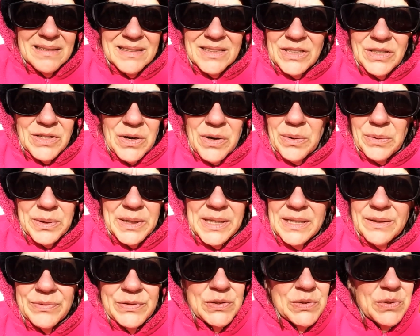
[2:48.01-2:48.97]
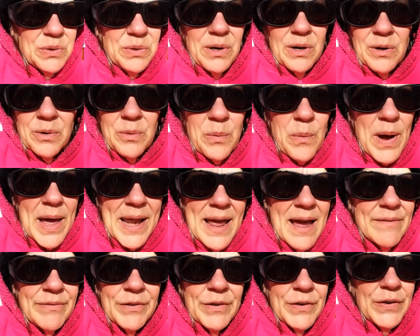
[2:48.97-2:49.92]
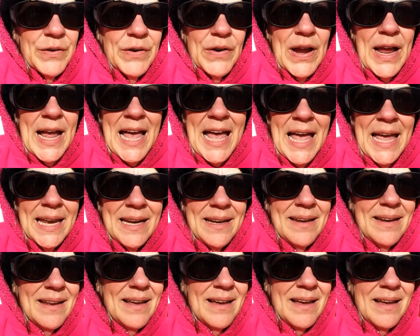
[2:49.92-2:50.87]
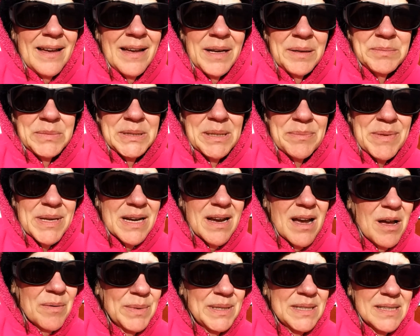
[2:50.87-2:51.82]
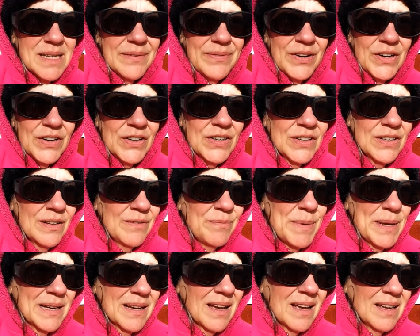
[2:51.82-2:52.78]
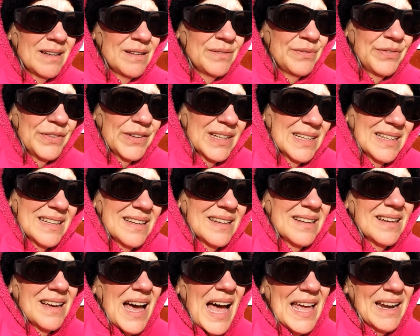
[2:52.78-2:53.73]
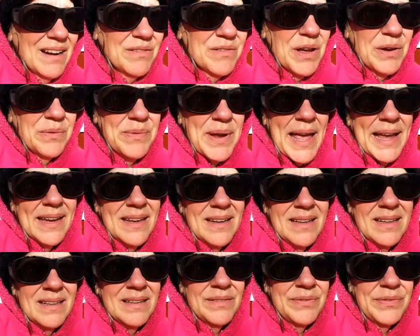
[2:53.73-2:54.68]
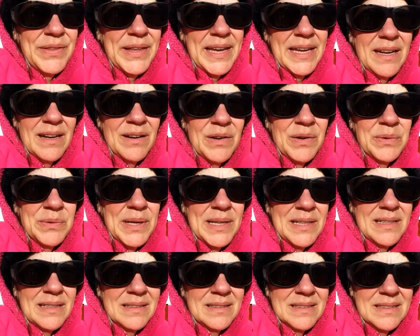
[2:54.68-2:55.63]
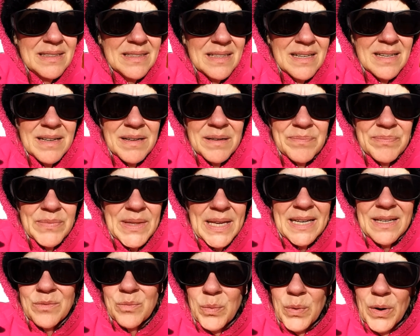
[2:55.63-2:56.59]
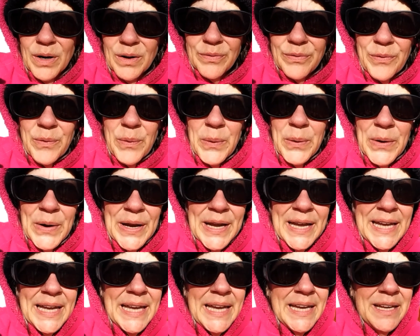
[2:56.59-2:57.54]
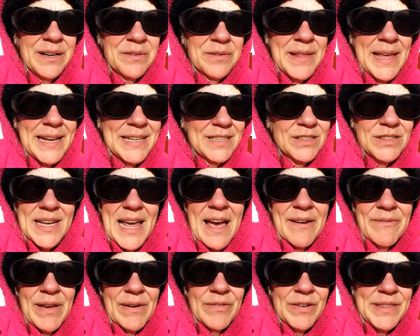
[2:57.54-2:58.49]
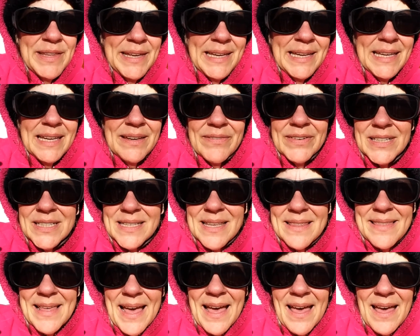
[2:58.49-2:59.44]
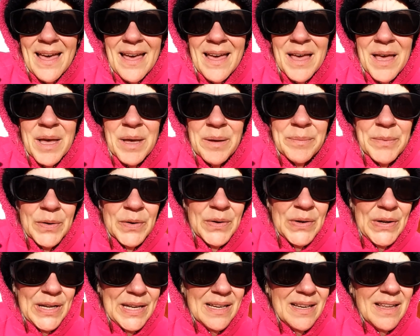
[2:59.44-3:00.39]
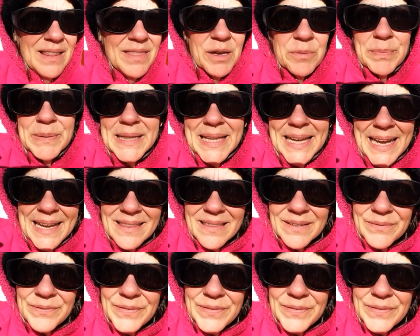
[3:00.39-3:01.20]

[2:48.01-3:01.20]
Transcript: you know, gifts or, or whatever. And um, some of the comments I've heard have been kind of, I don't know, negative that, oh, they didn't, um, they didn't work for it or they just have everything given to them or they're playing the